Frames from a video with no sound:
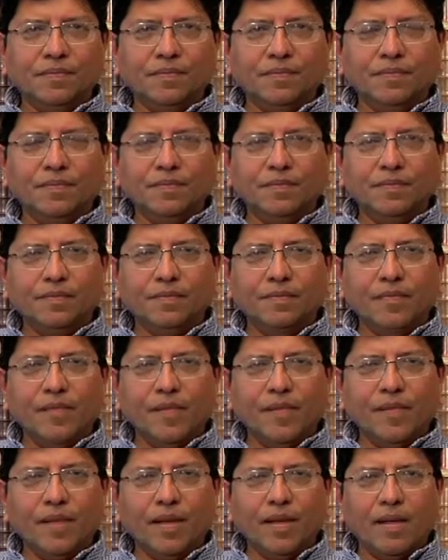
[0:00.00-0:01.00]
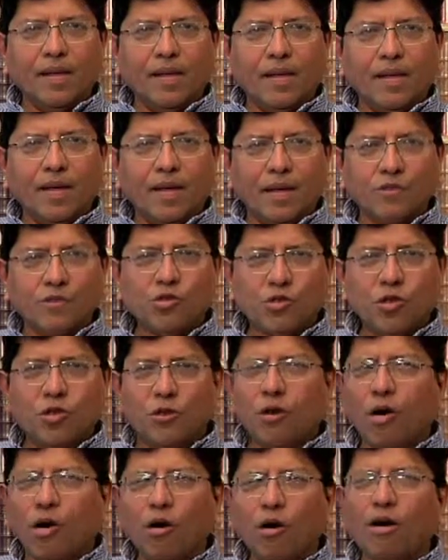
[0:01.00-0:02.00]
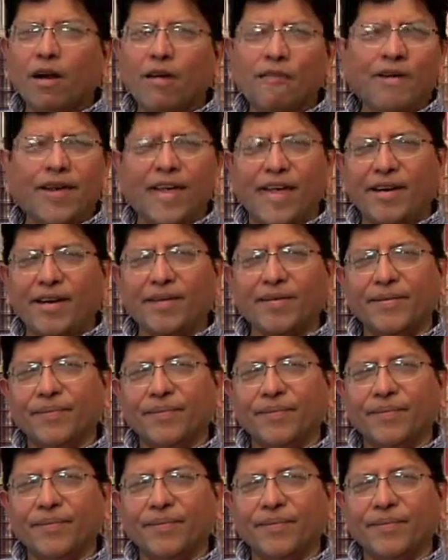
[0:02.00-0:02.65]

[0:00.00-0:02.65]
I'm sure you are all aware